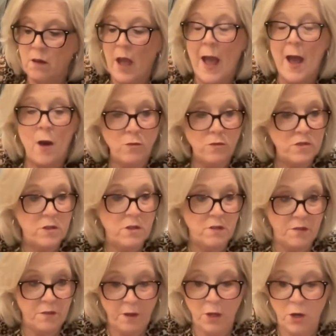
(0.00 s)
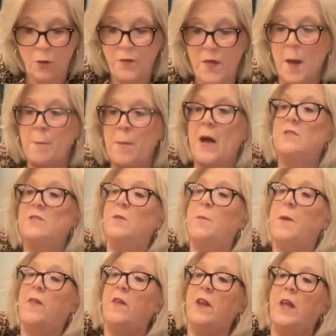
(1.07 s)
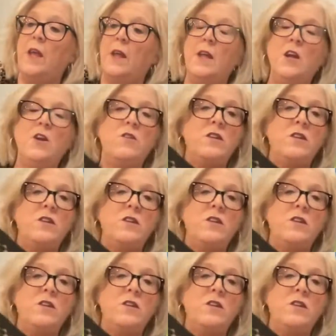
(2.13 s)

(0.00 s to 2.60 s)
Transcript: out, that possibility. And here it